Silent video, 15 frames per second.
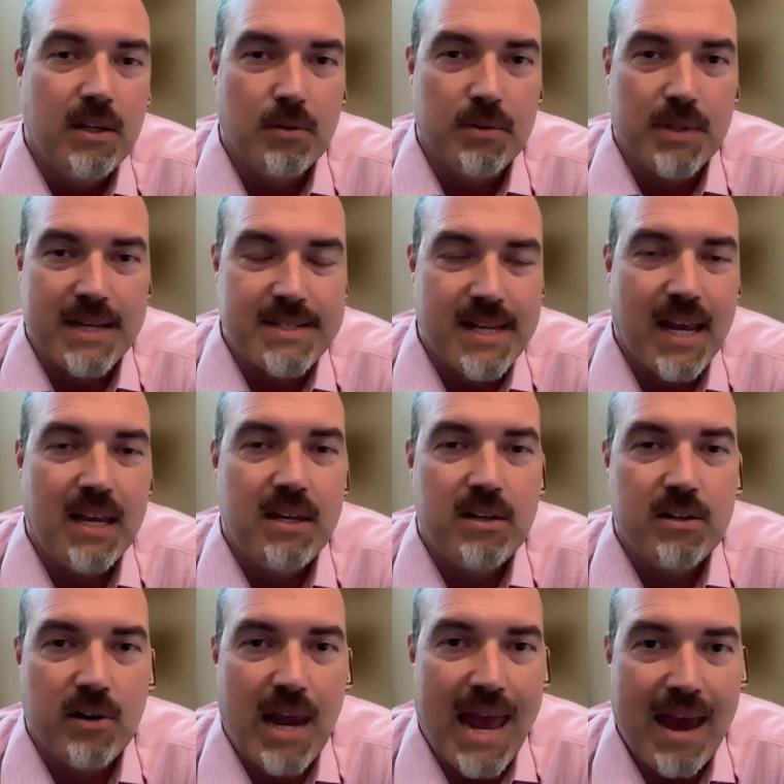that
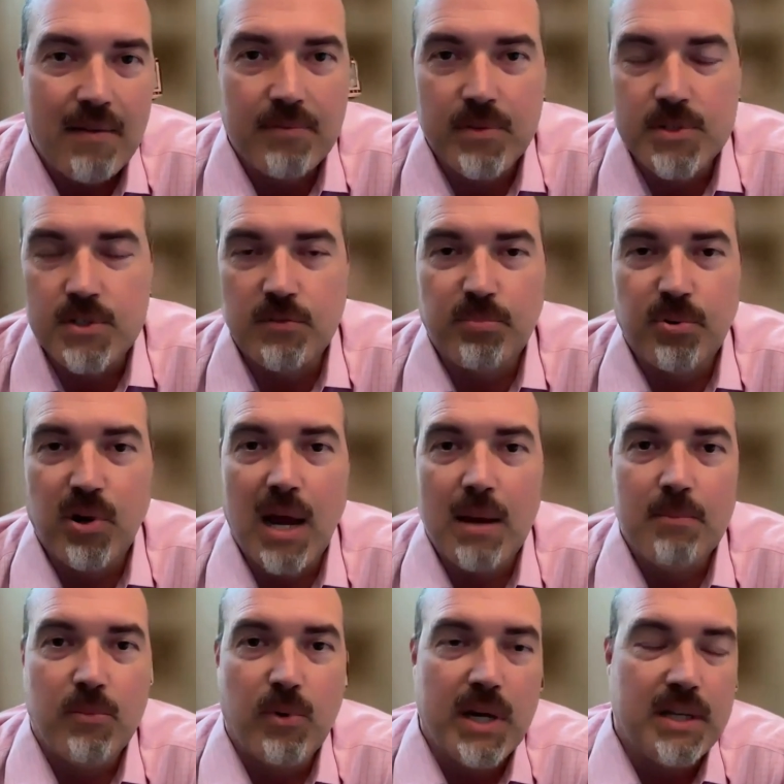10-year average of
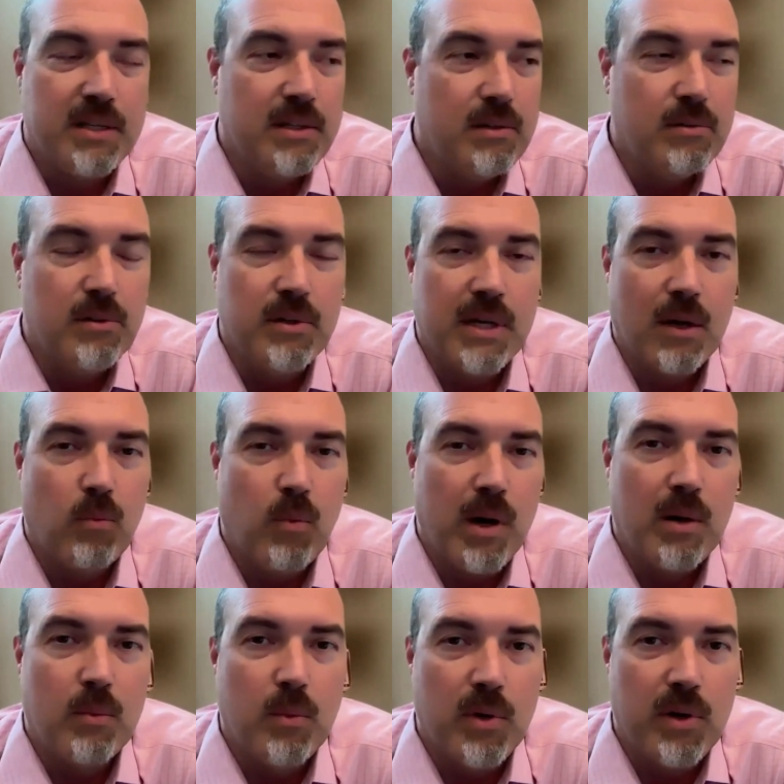prime rate, and you look at
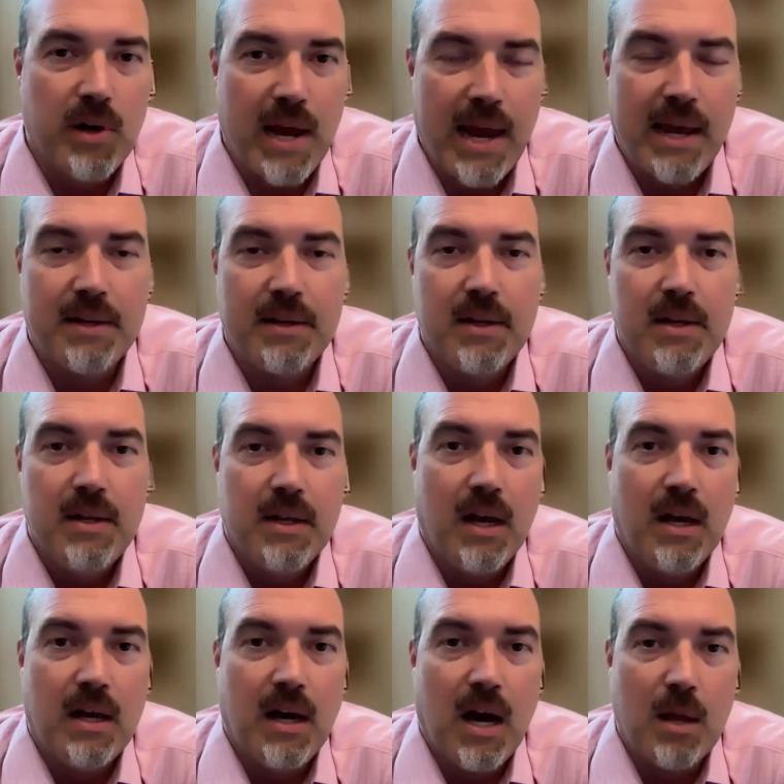where we're at,
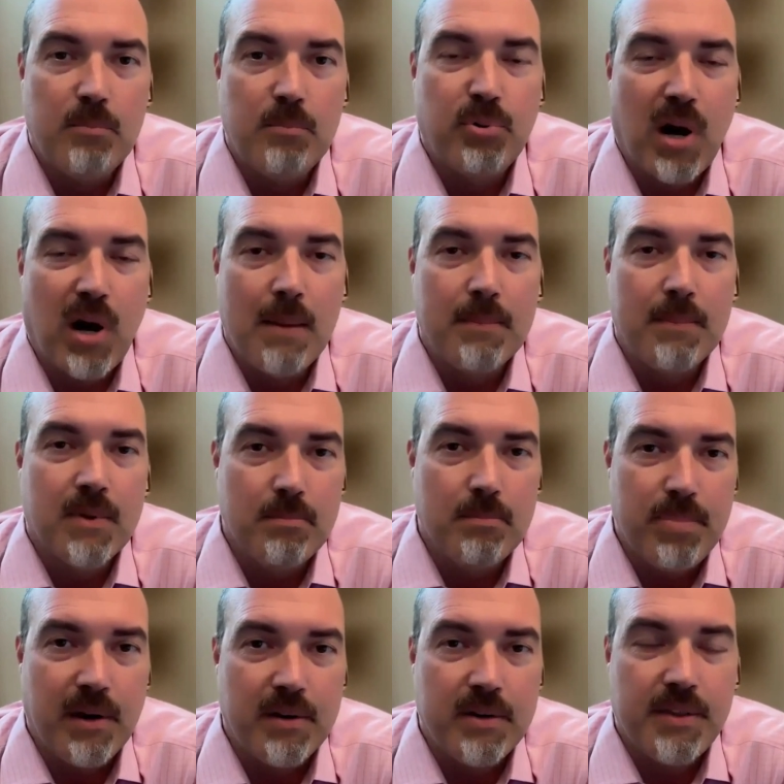on prime
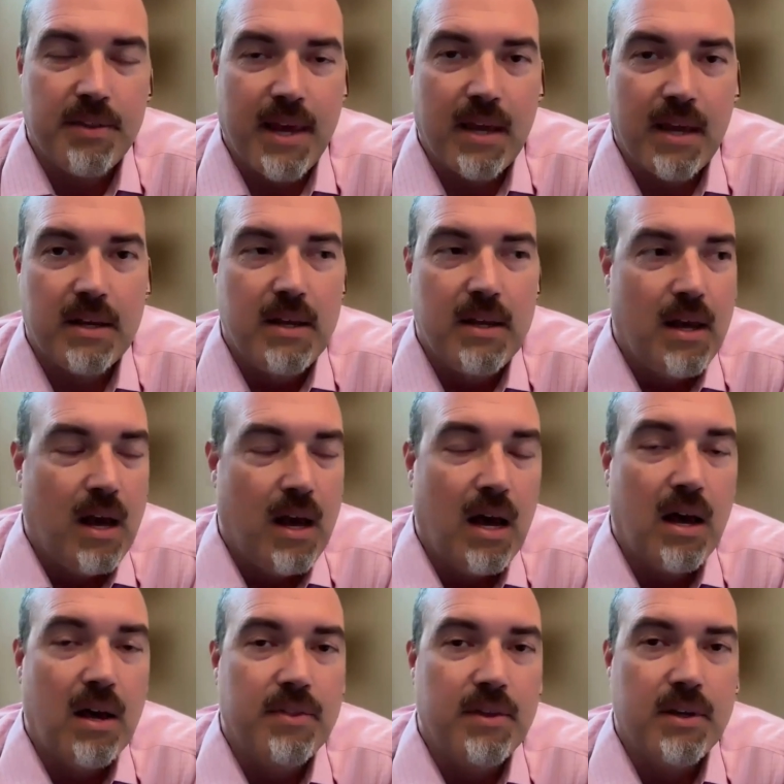compared to that,
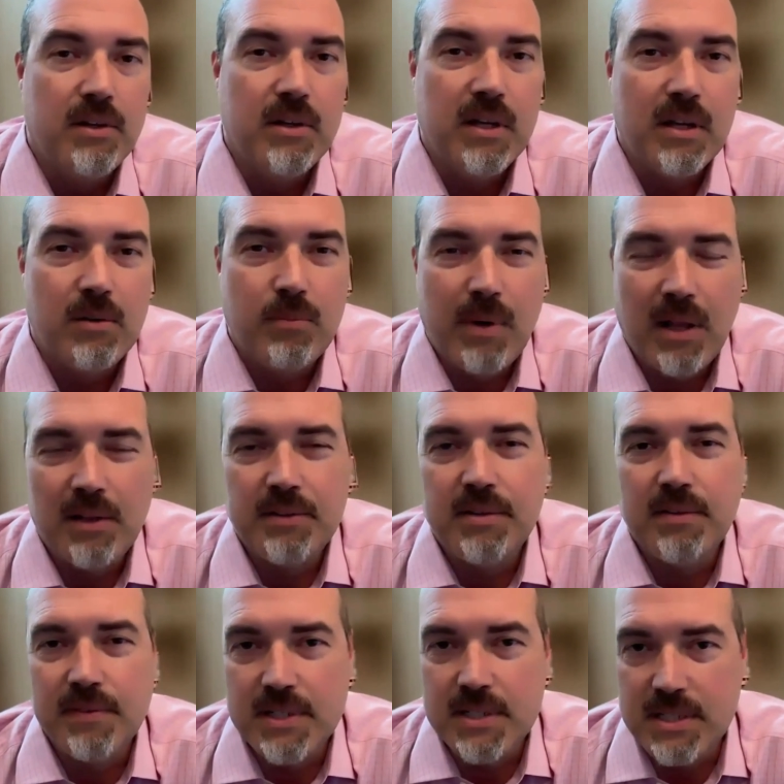then you can get a
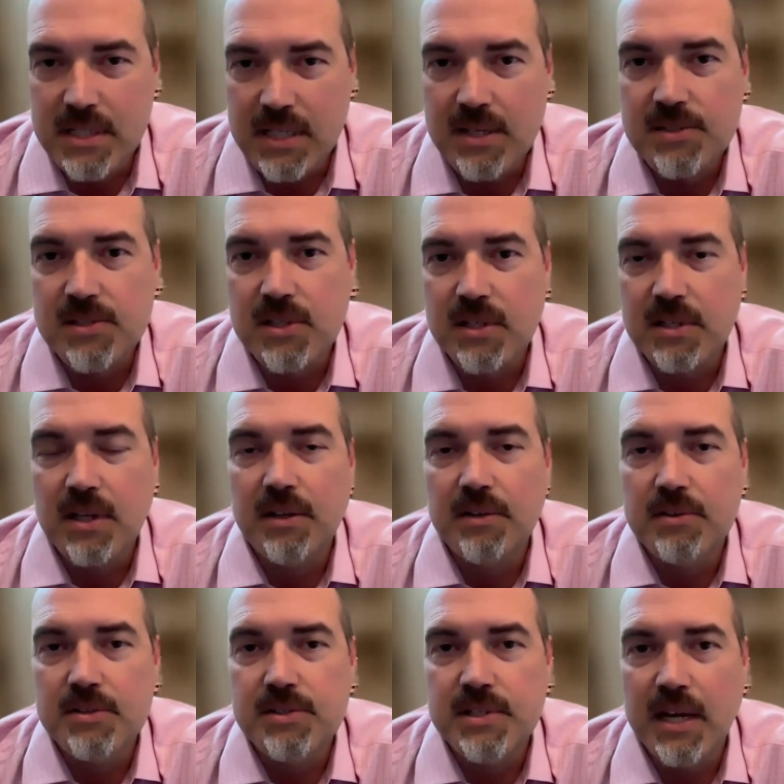relatively decent
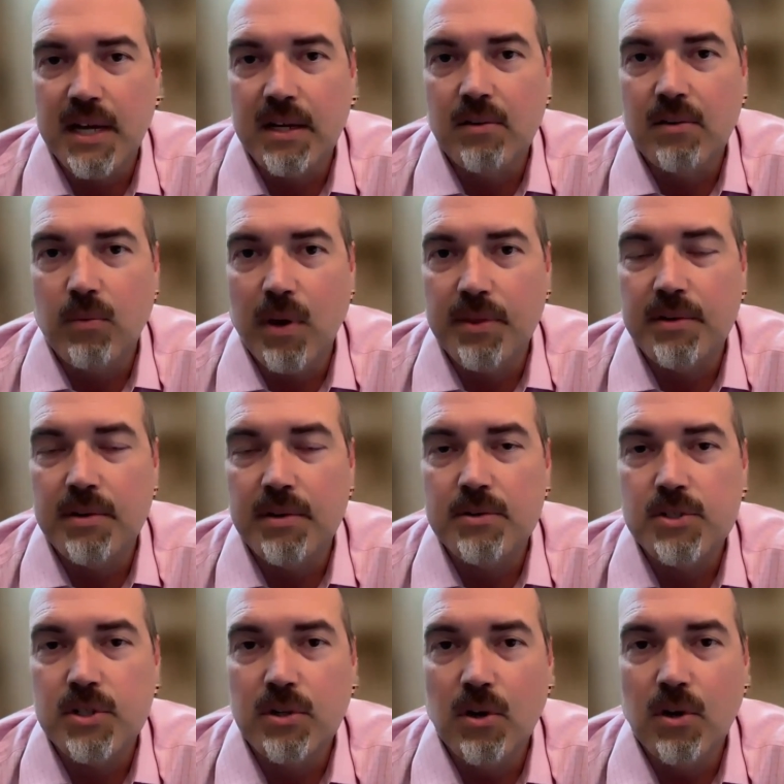understanding of whether you
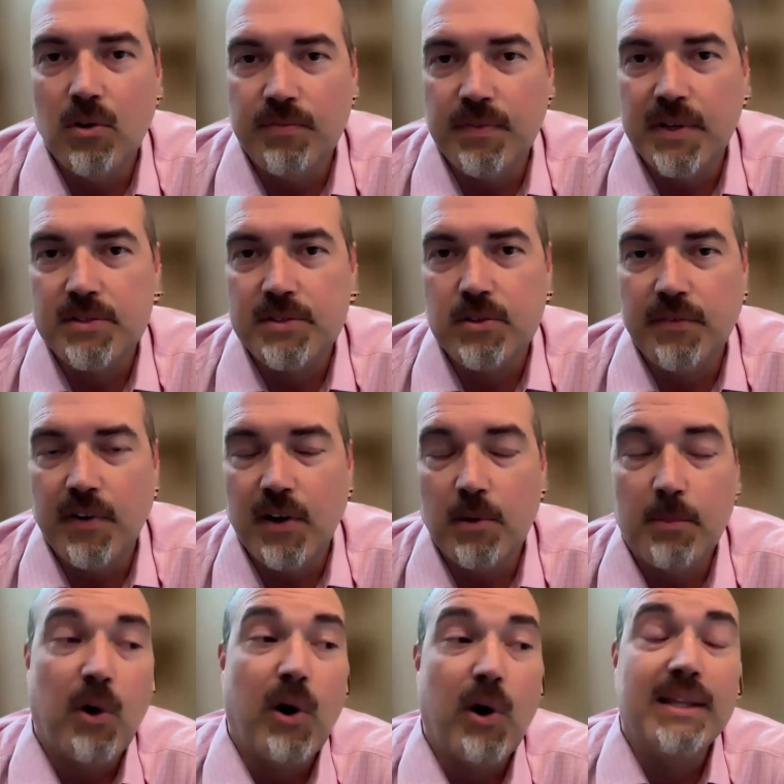should go fixed or
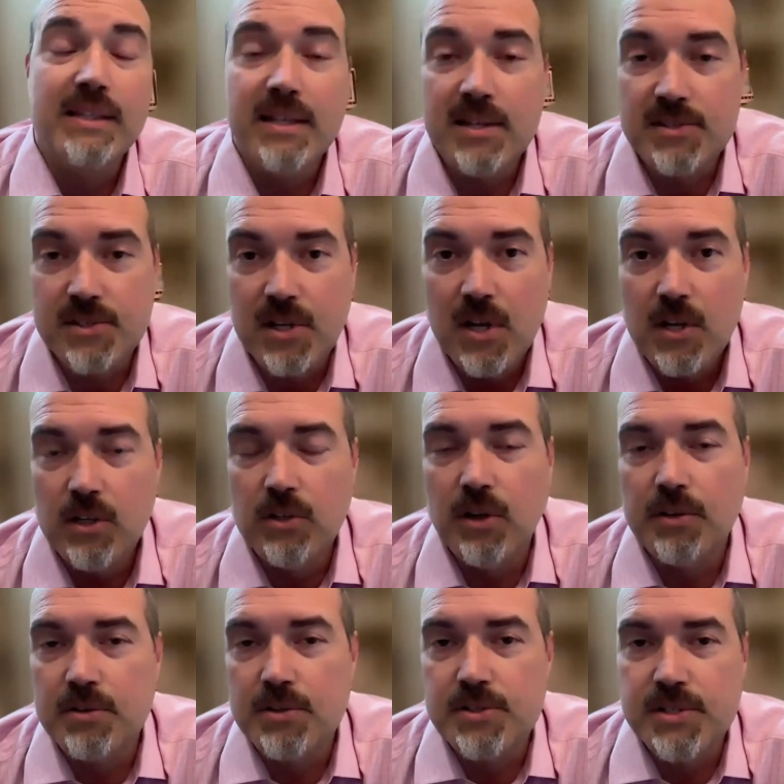variable, or at least you'll
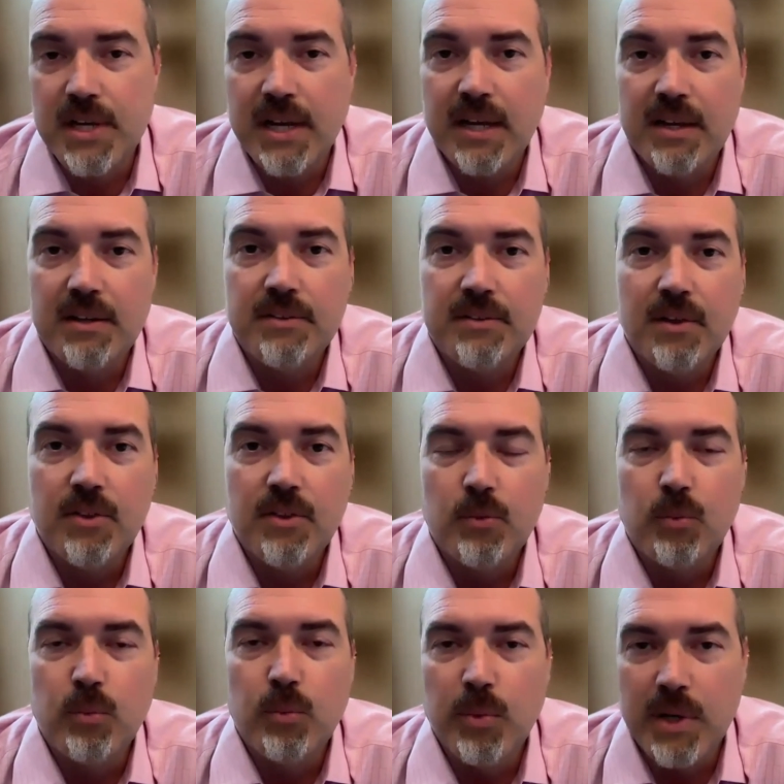understand the
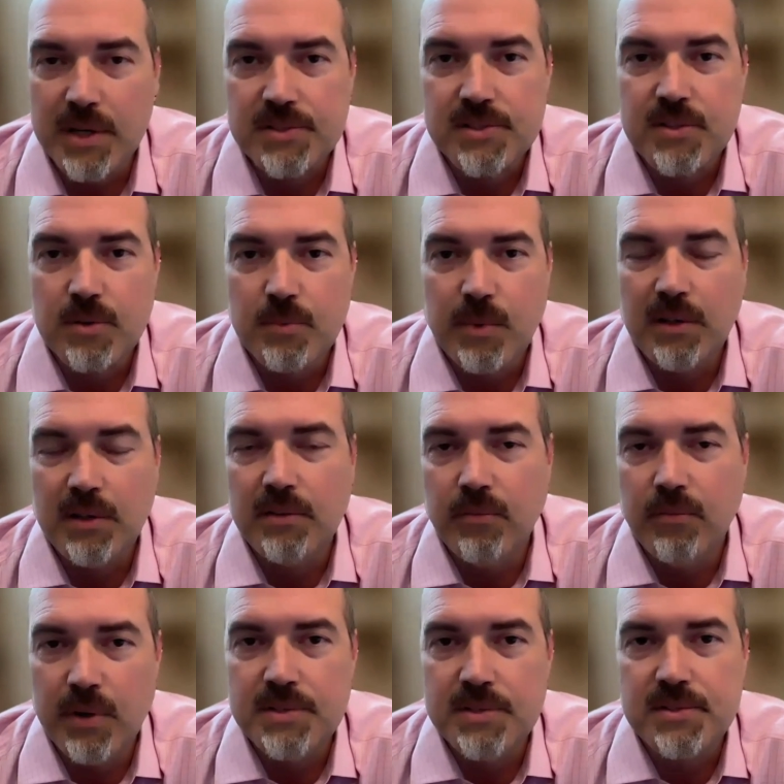risks, the relative
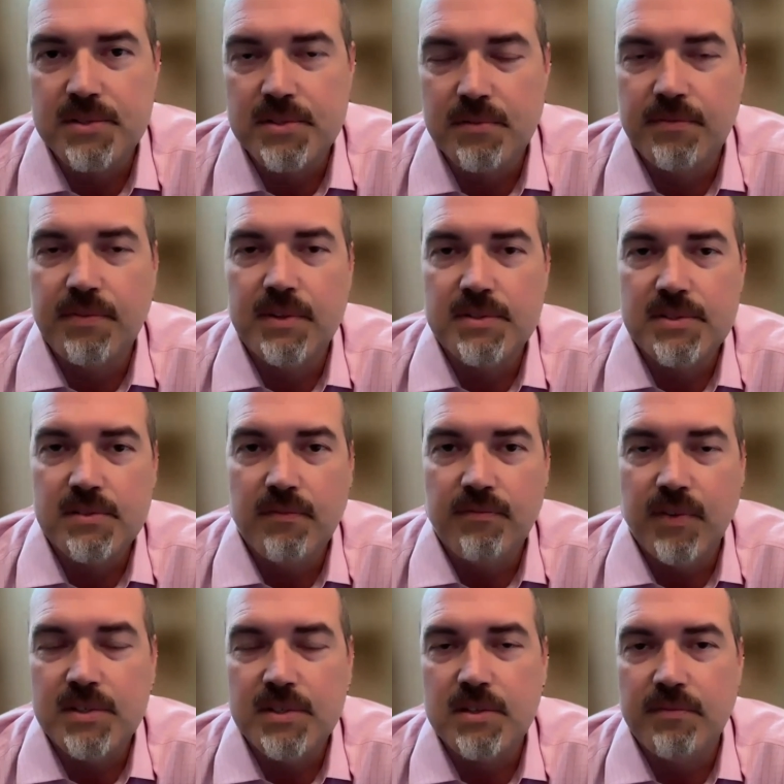risks of
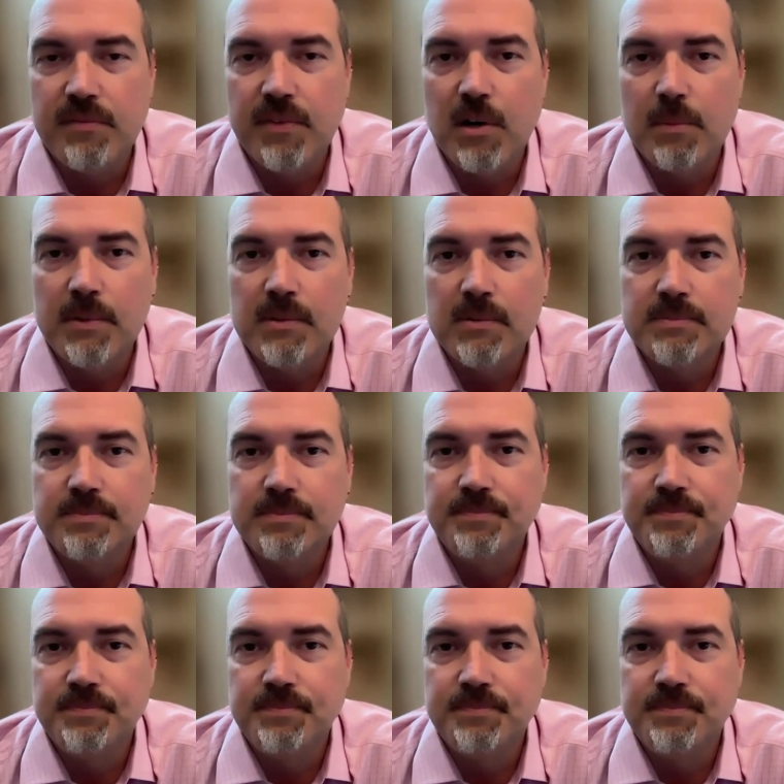fixed and variable.